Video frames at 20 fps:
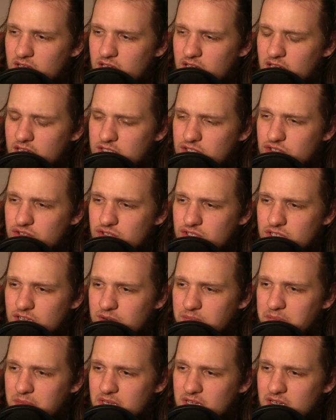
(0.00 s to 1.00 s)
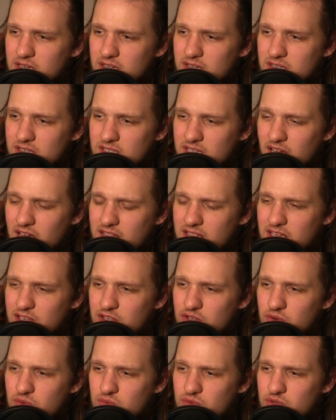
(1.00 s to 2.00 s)
interesting because I
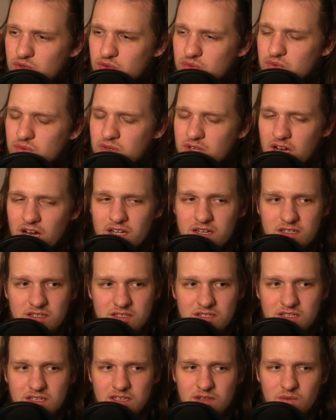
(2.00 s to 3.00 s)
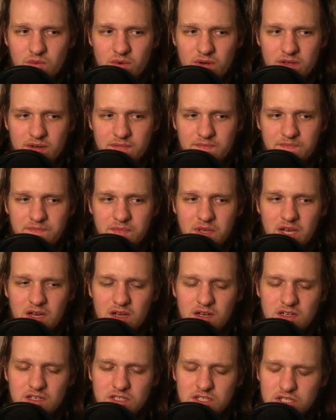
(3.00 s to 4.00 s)
think you do kind of see when
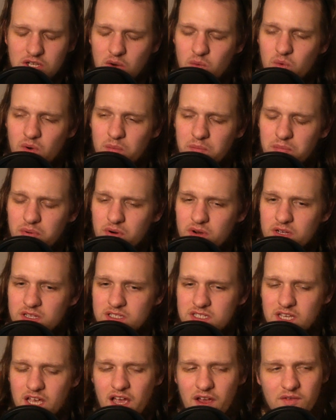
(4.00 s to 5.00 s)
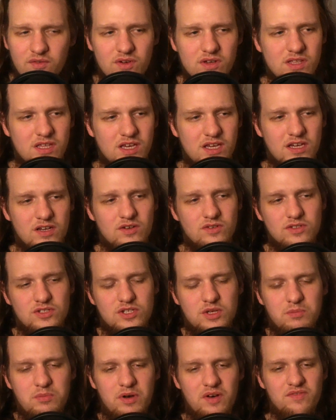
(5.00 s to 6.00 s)
someone puts everything else
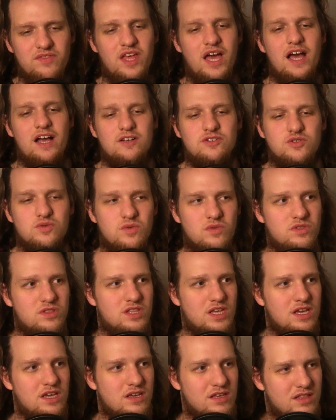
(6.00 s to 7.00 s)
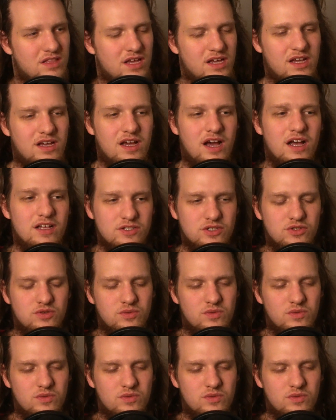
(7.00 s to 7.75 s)
above the actual thing that got